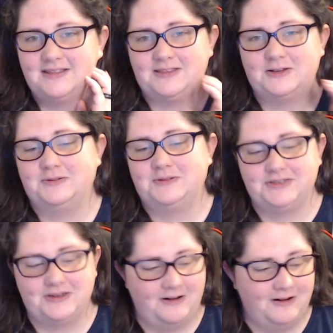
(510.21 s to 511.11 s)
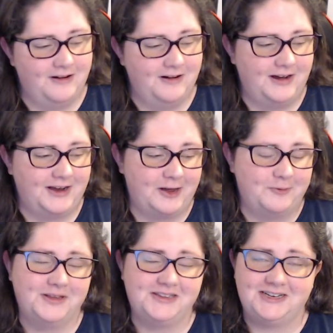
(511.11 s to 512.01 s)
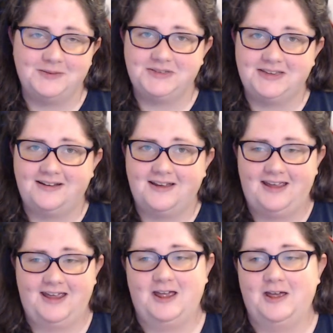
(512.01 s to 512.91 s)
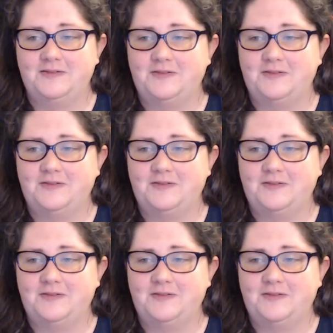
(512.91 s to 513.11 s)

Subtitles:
Those are a couple of tips that I have